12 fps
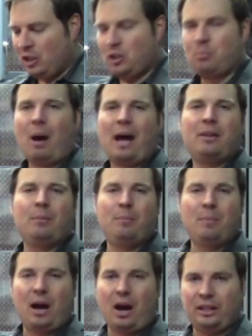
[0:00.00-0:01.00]
just buy
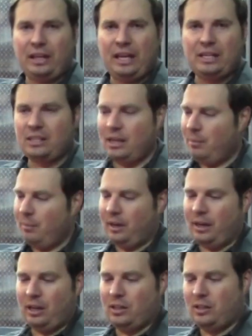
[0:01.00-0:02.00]
on these,
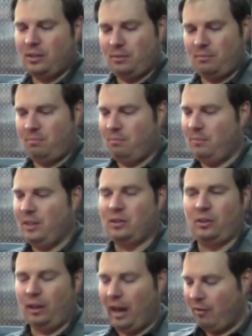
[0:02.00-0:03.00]
because
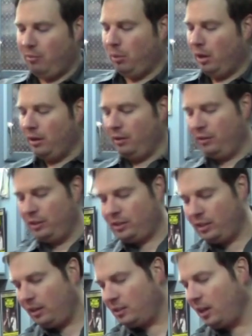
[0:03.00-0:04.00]
these are the lifeblood of the
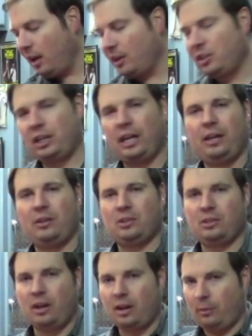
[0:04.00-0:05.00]
socket. You can't use
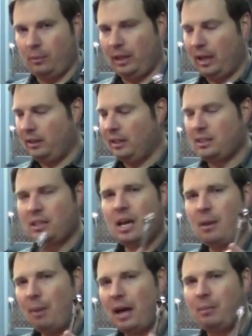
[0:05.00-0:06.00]
the socket without this.
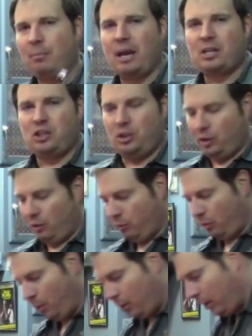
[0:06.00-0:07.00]
Buy the best you can
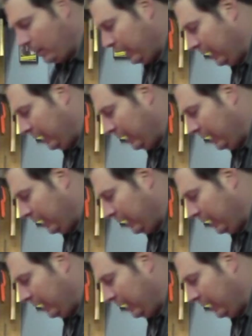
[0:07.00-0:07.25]
afford on